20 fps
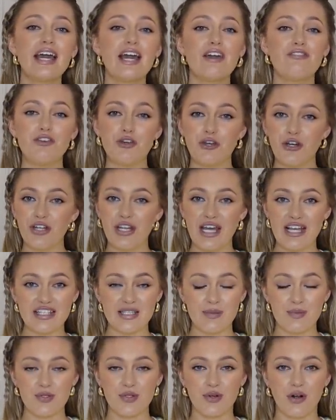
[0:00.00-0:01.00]
if you could hit
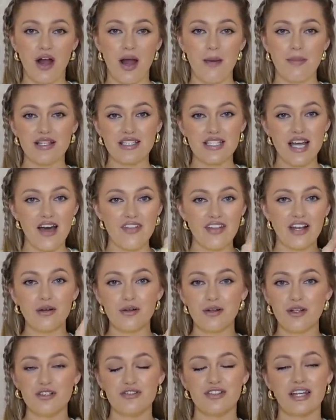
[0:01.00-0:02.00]
subscribe and turn the
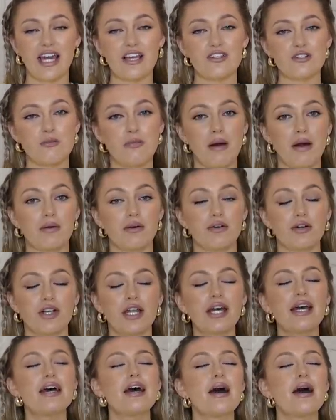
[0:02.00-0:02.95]
little notification bell on.